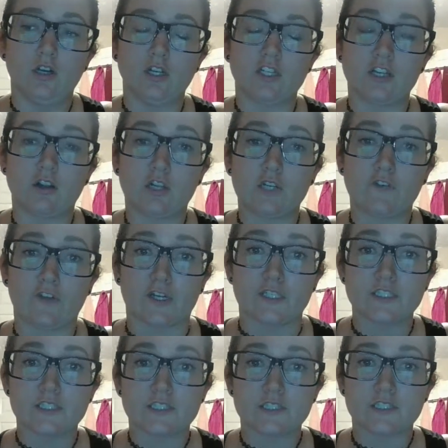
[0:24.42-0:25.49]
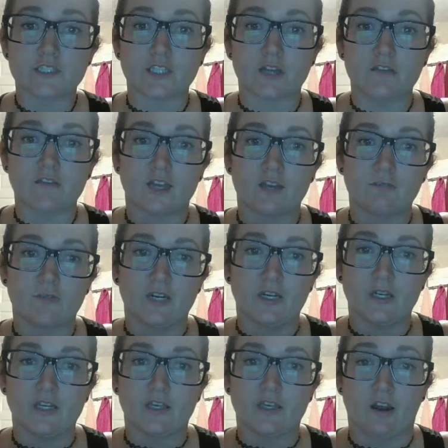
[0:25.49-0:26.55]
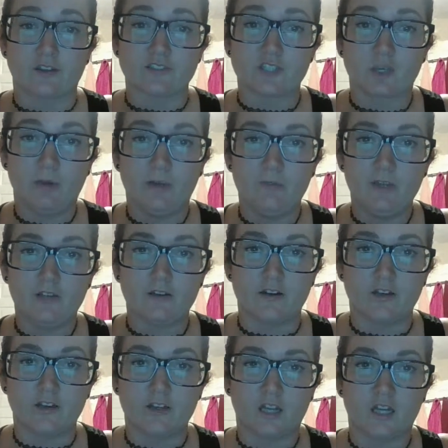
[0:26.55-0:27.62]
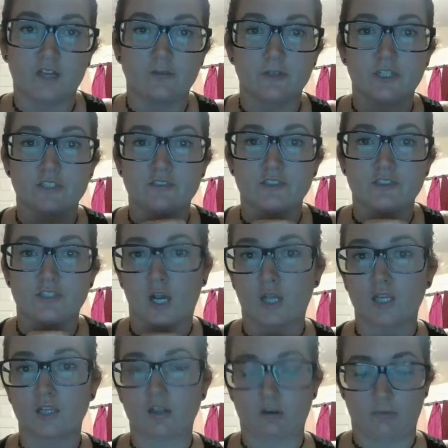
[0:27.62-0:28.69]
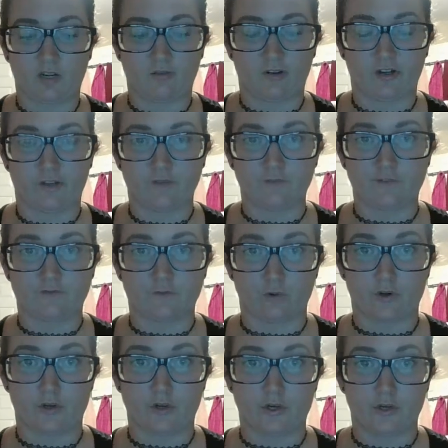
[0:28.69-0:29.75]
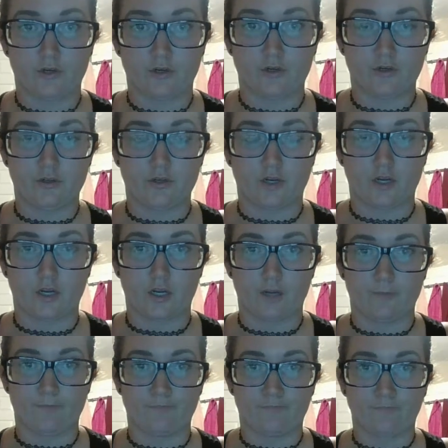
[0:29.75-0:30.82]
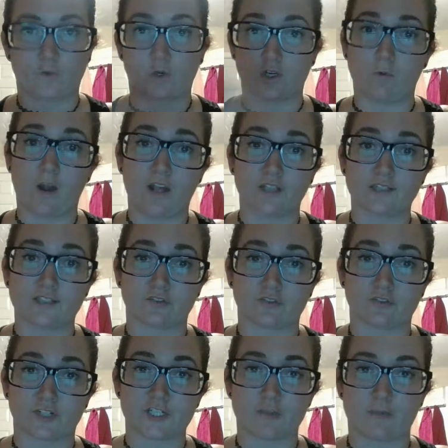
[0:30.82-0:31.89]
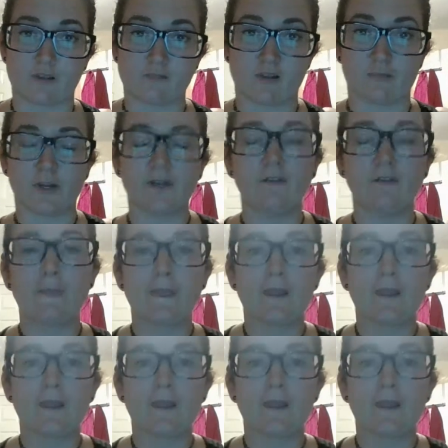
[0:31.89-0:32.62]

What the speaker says: did a lot of errands and stuff. I had my counseling appointment, and I kind of wanted to talk a little bit about it before, or while it's still fresh in my memory.